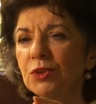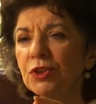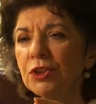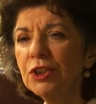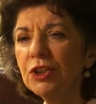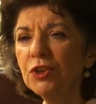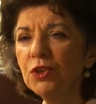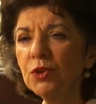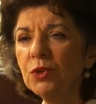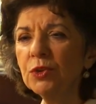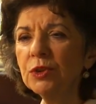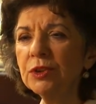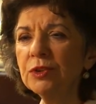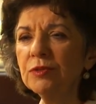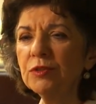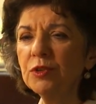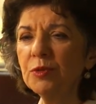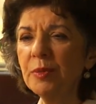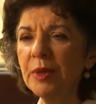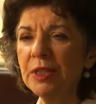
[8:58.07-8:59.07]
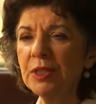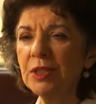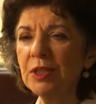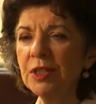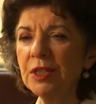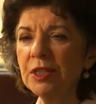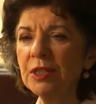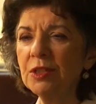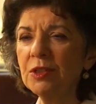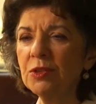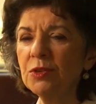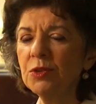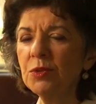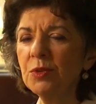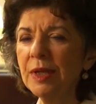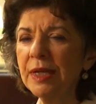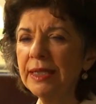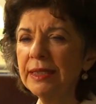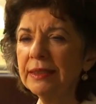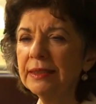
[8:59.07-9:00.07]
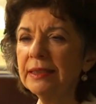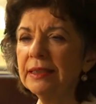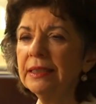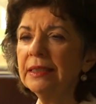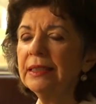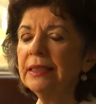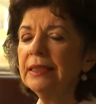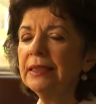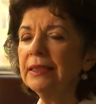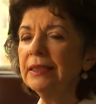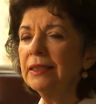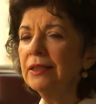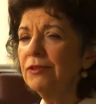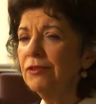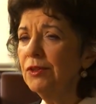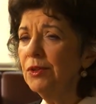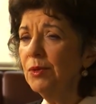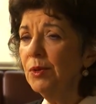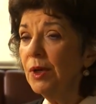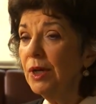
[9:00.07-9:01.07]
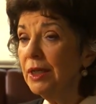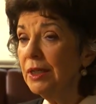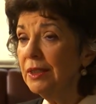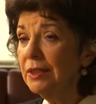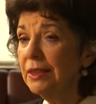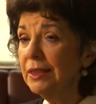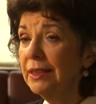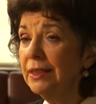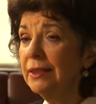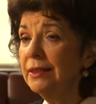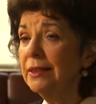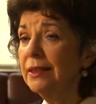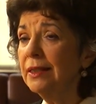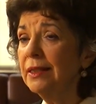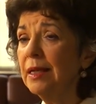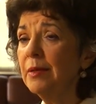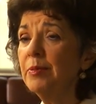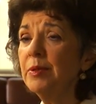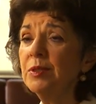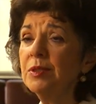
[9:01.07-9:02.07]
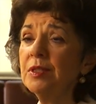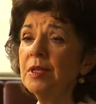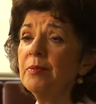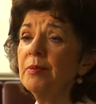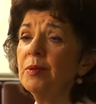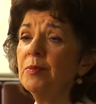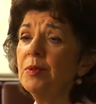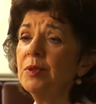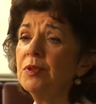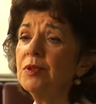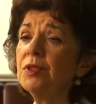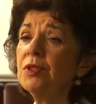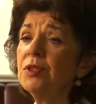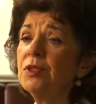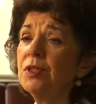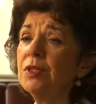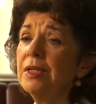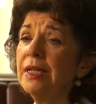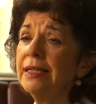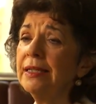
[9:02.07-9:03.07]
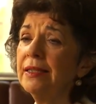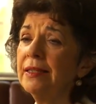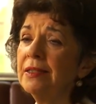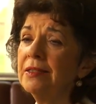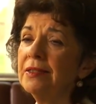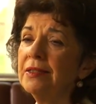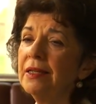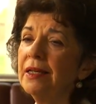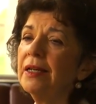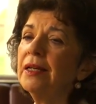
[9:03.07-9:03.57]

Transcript: look at old information in a new way. If you are in an epistemic position like this,